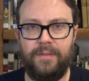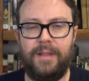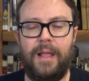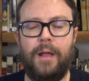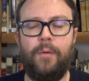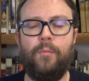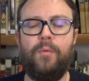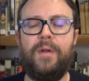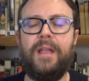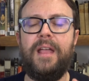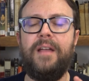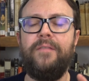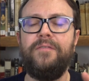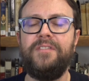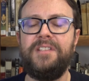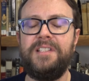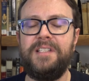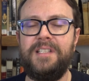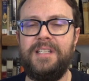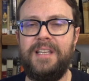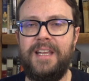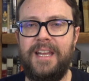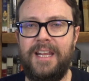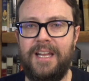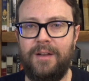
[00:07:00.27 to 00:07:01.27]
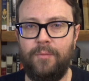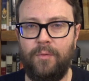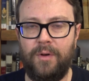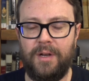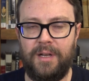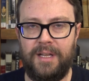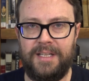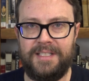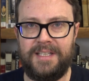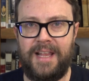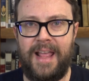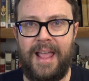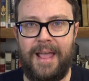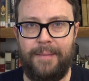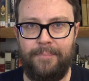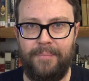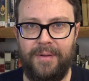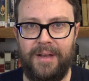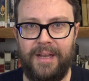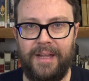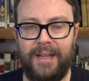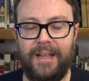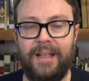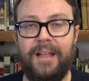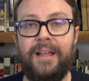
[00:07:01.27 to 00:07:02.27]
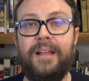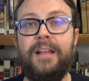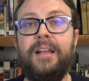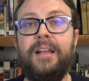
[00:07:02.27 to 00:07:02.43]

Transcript: that we have seen what is happening,